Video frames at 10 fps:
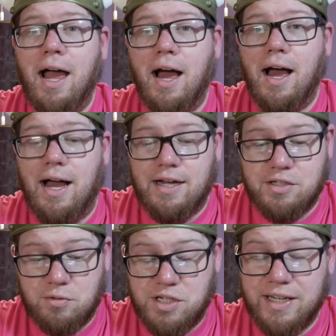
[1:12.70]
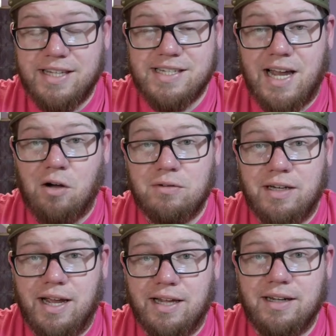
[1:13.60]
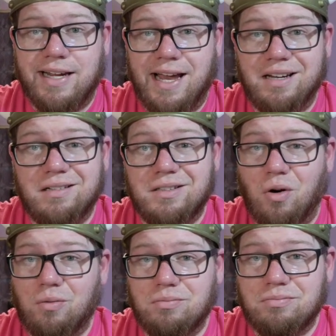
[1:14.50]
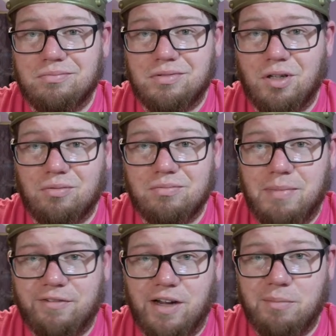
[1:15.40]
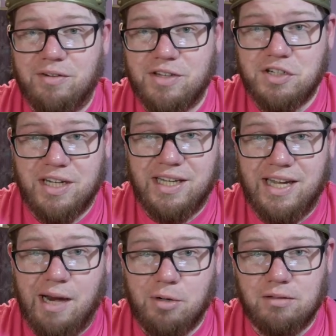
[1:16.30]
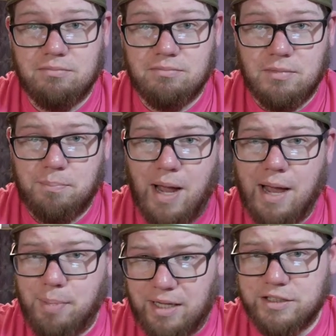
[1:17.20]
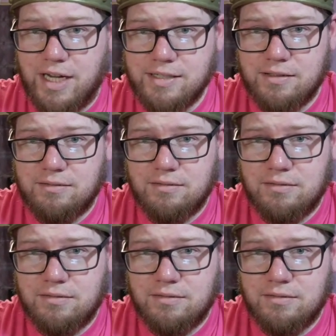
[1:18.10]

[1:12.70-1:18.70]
uh, so check this out, and again, don't don't make fun of me for the shaky camera. I apologize.